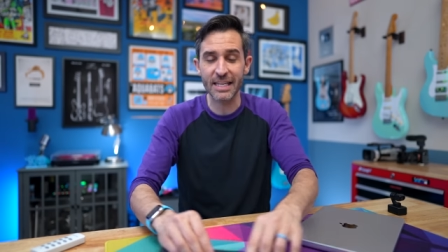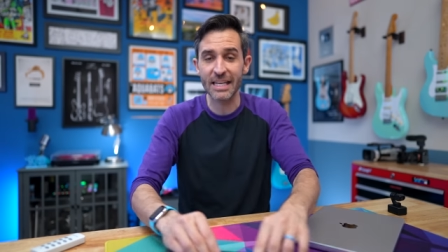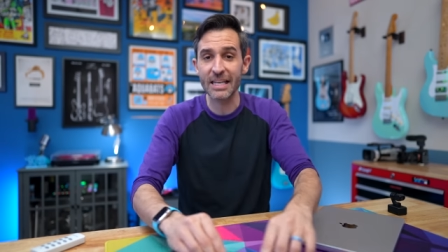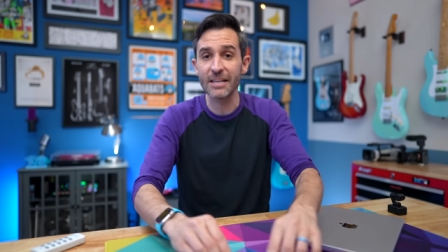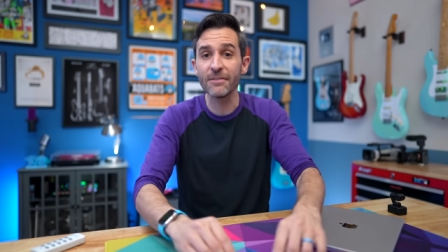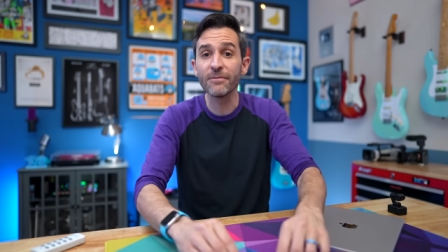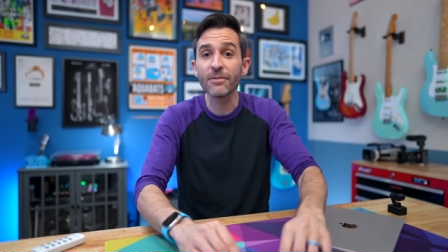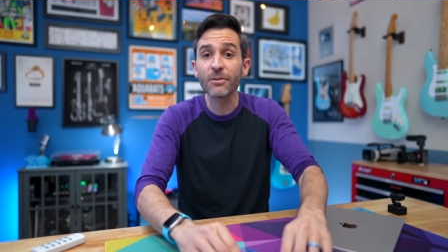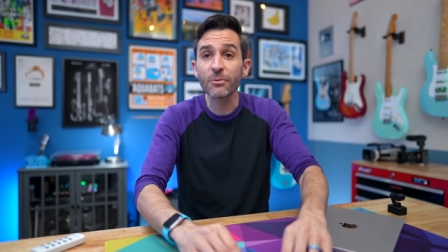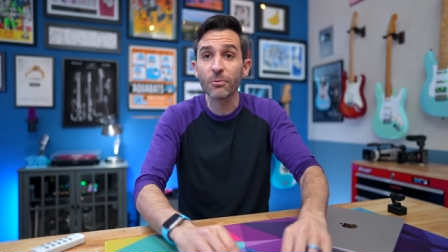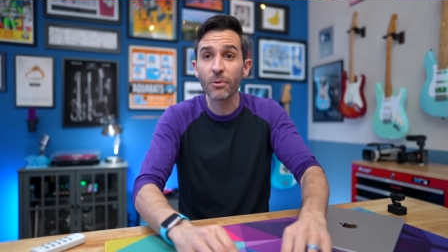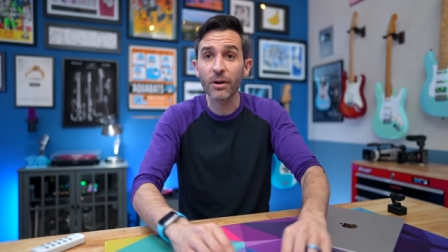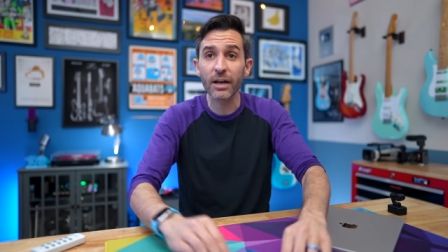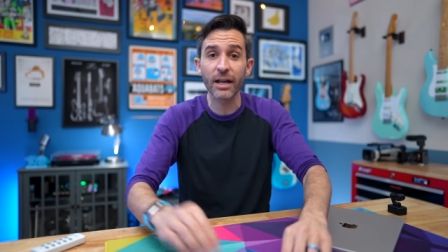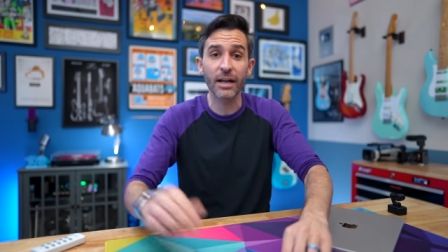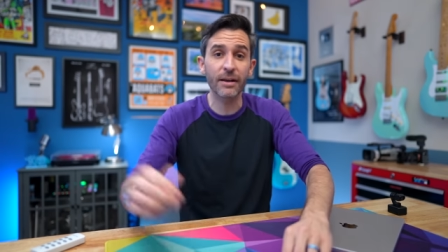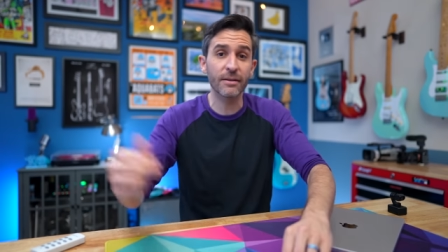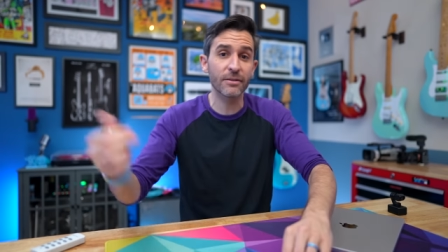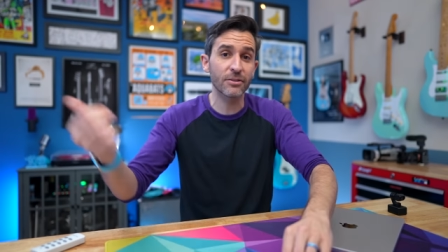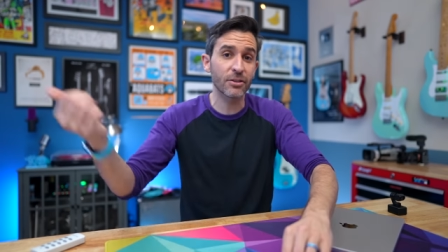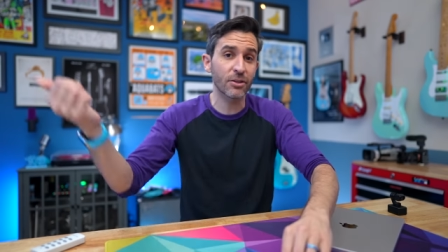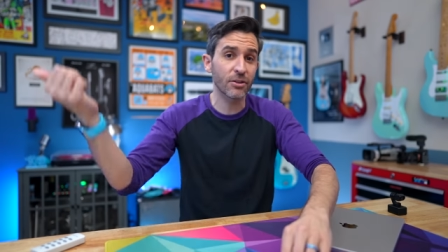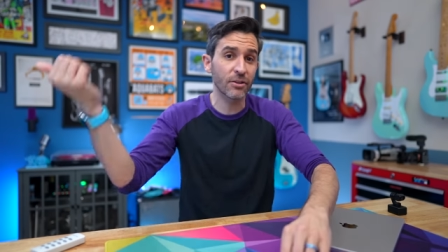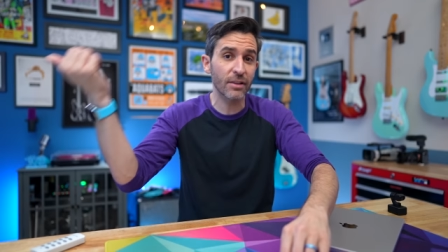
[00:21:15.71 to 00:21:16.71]
even when I
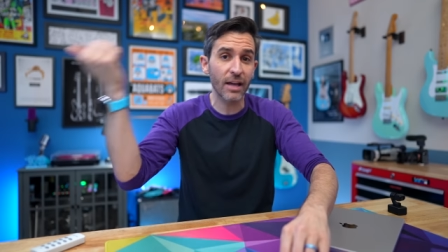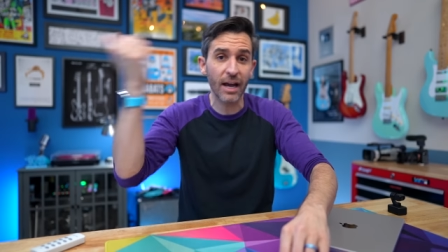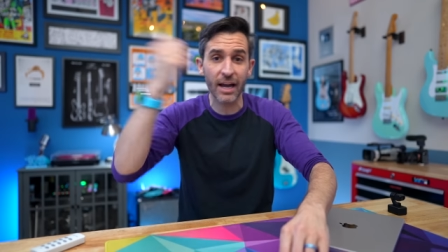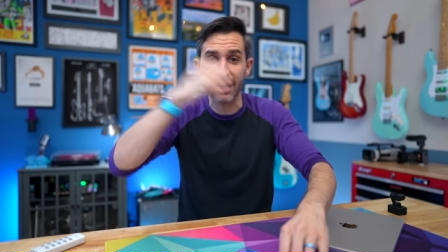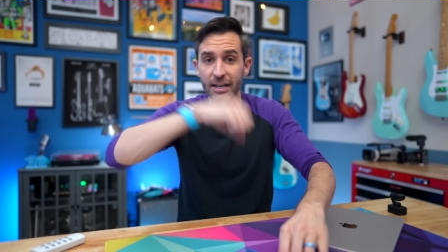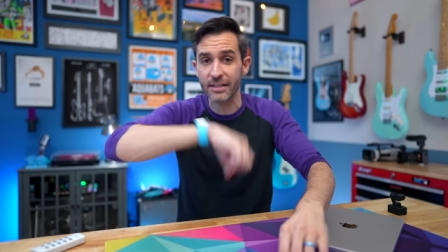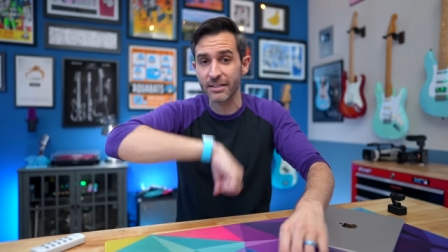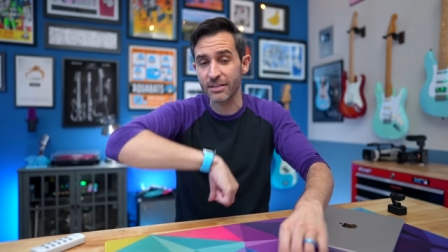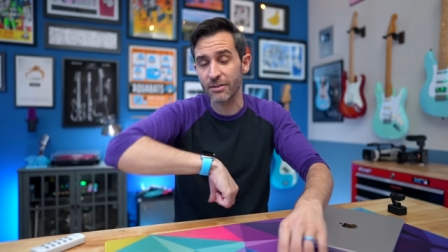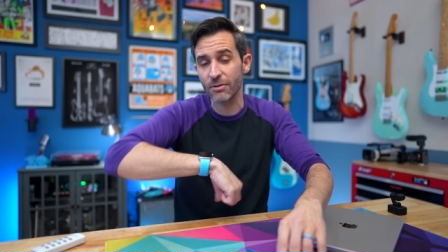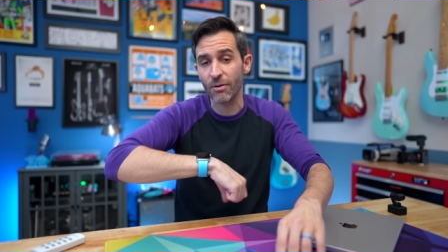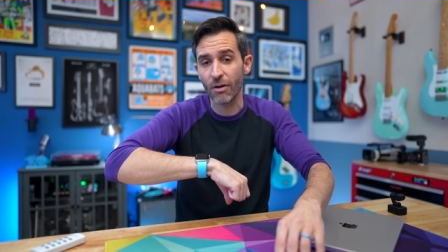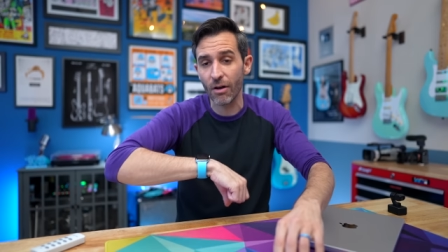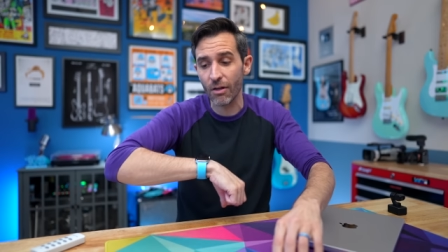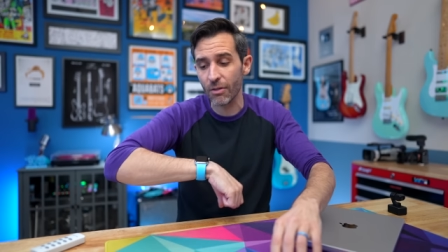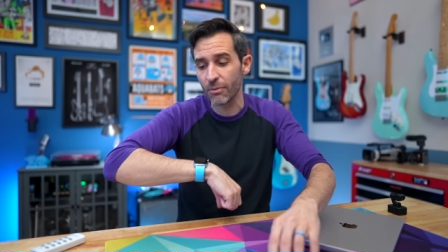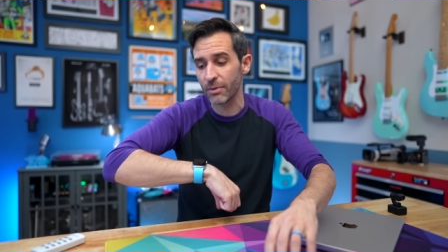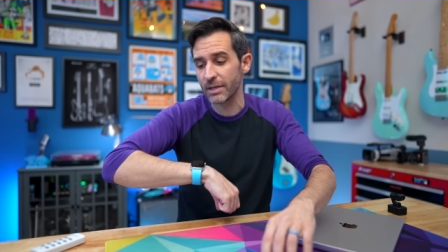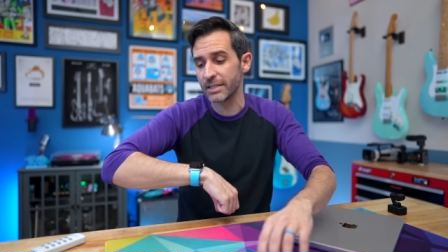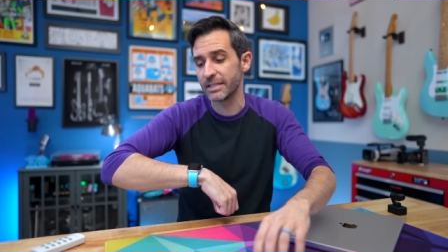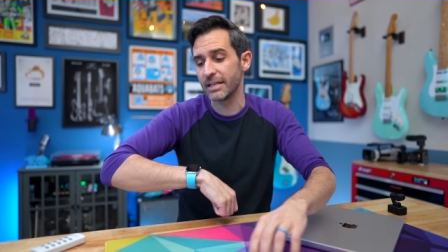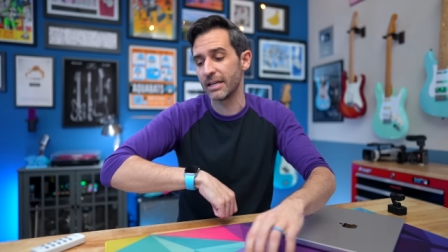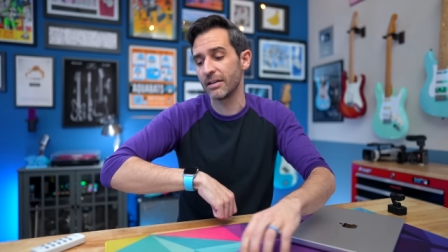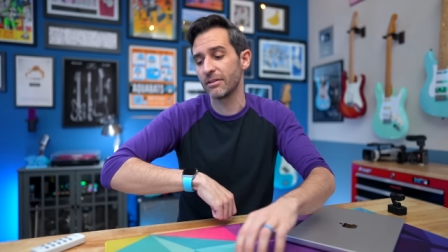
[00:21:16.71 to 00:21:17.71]
turn the I S O all the
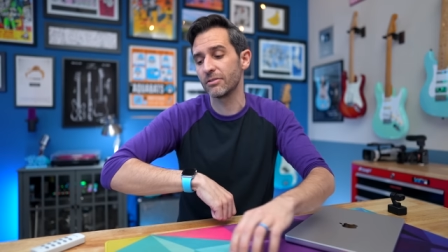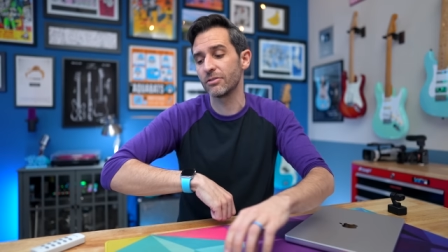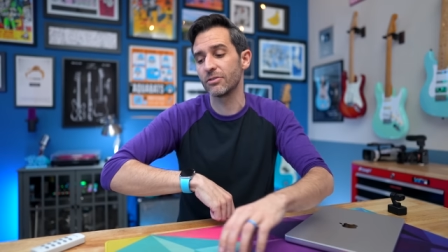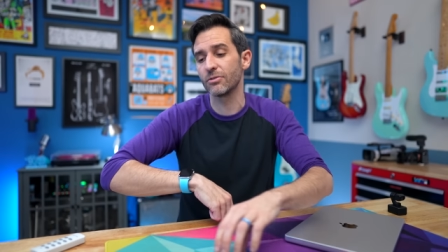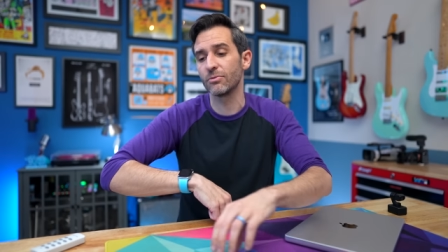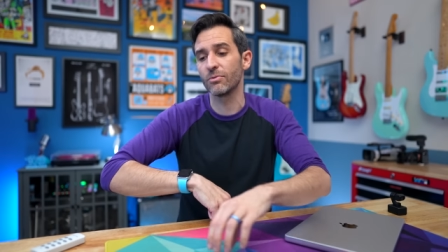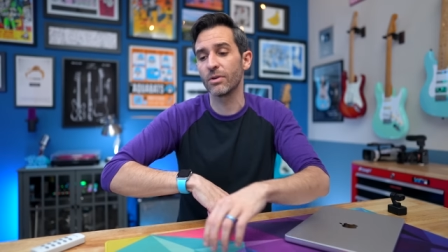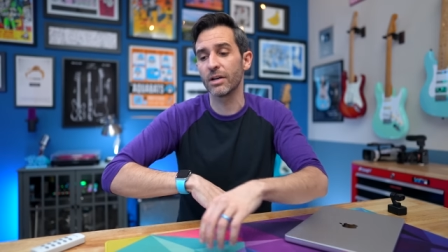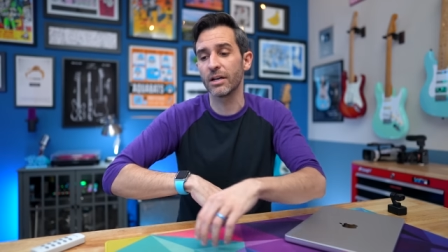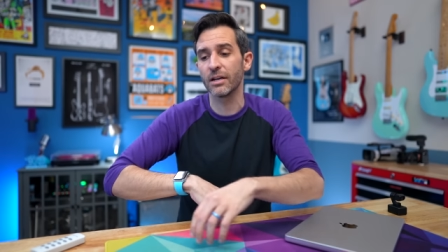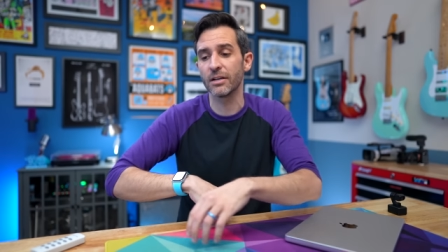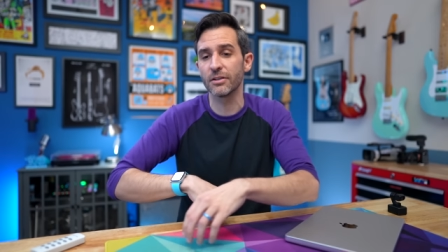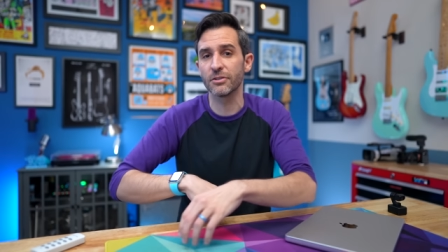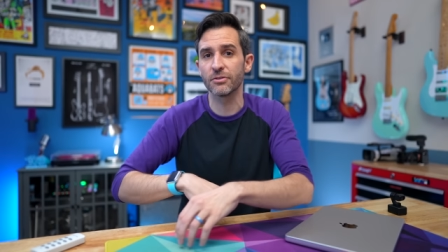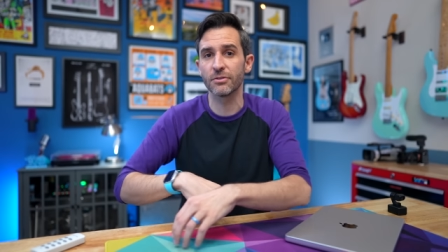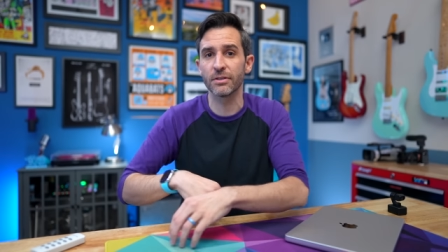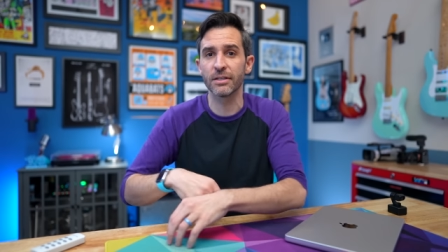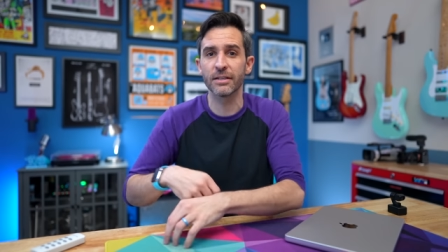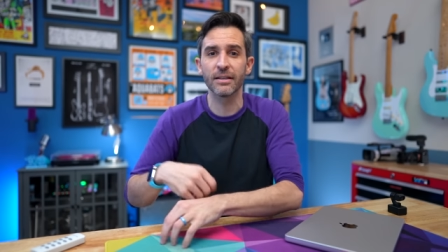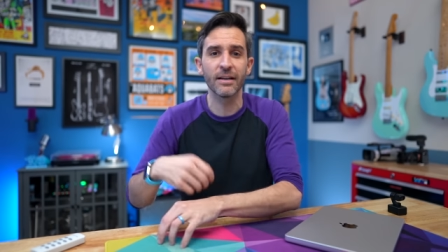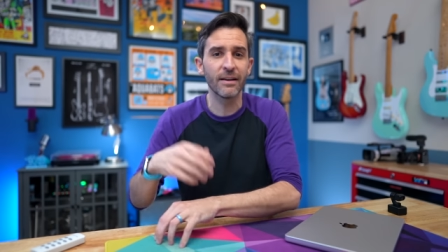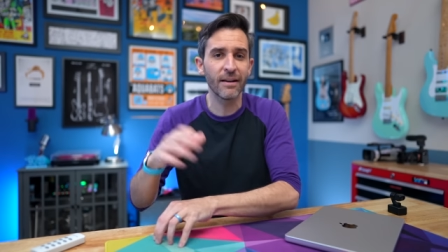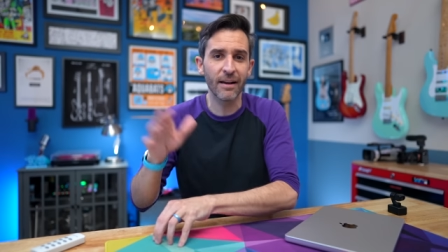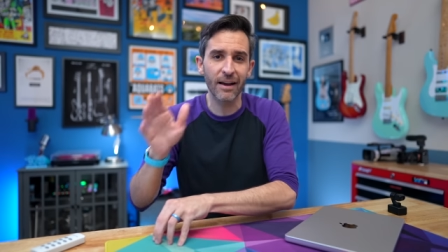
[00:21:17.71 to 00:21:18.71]
way down to one hundred,